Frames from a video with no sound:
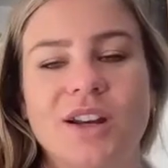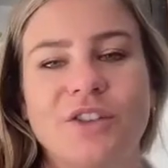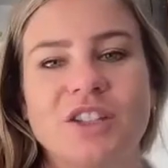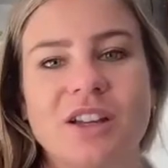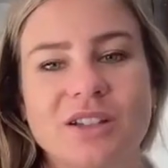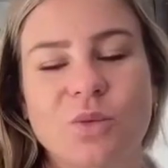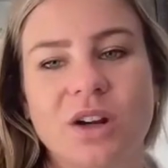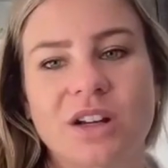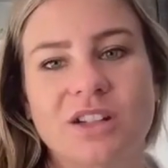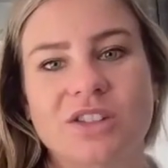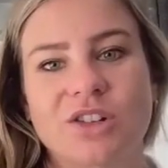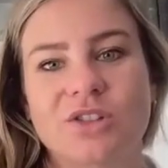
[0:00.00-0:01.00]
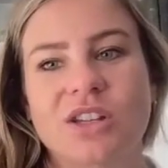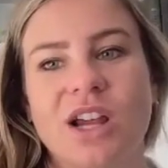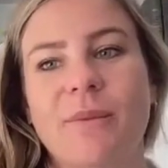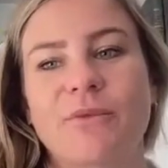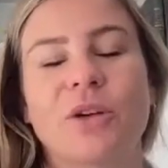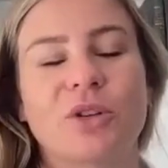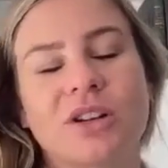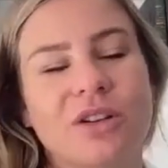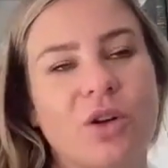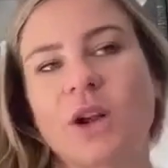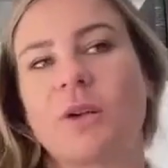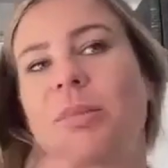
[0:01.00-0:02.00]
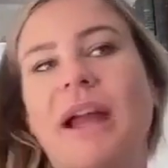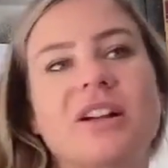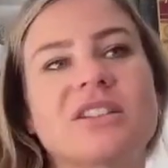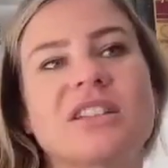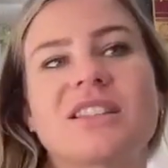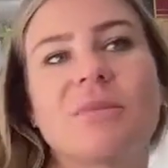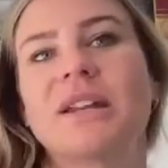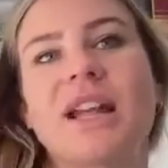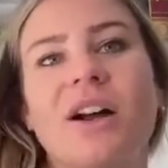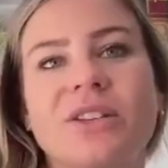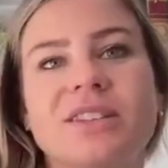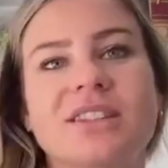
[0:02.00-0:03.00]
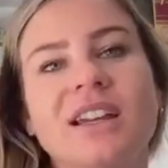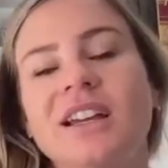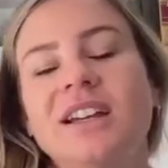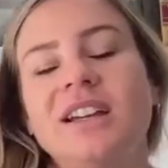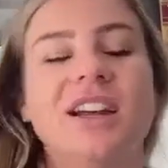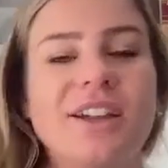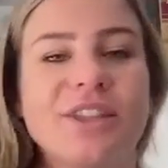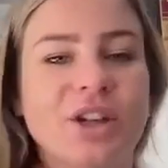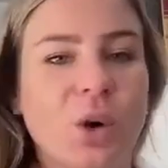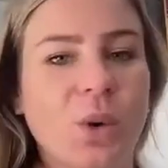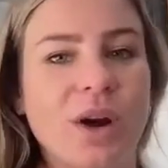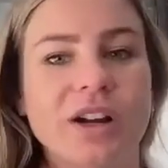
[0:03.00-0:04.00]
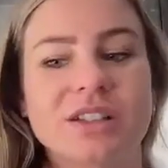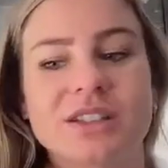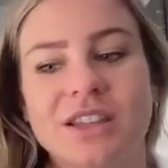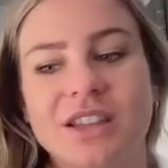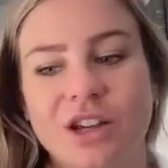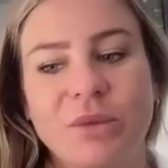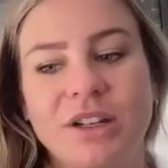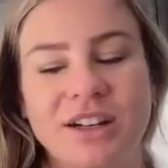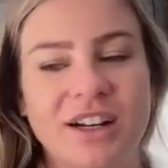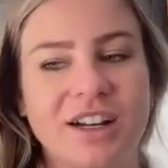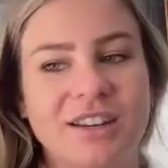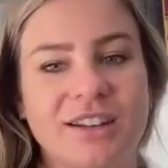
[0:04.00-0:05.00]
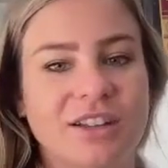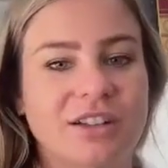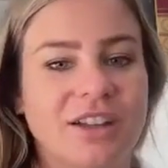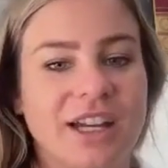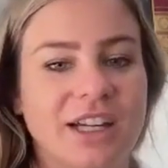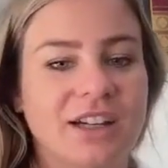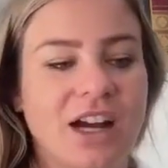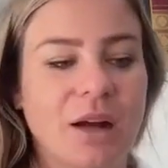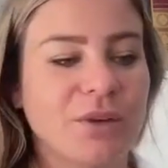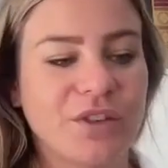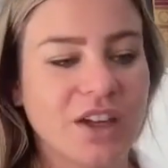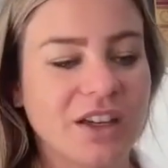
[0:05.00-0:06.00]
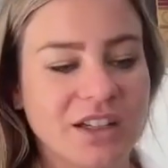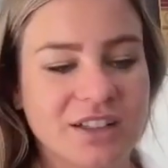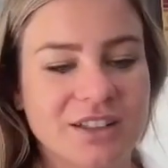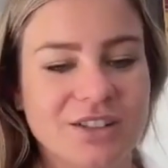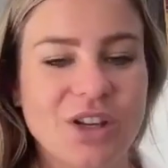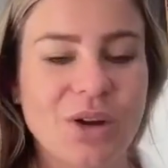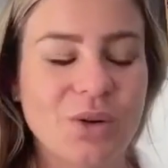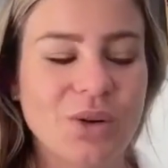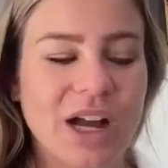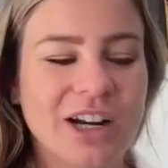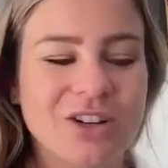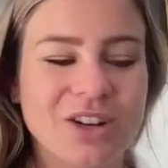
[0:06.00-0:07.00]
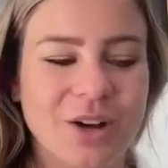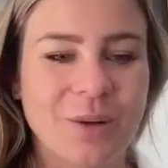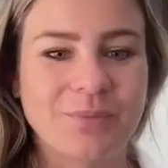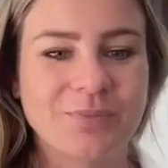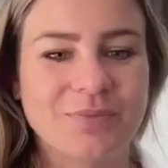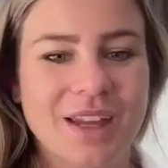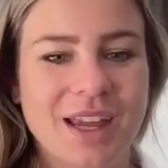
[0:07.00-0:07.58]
and if it doesn't work in a certain time frame or, or compared to somebody else in the course in the community, then they're like, I'm a failure. So I don't know.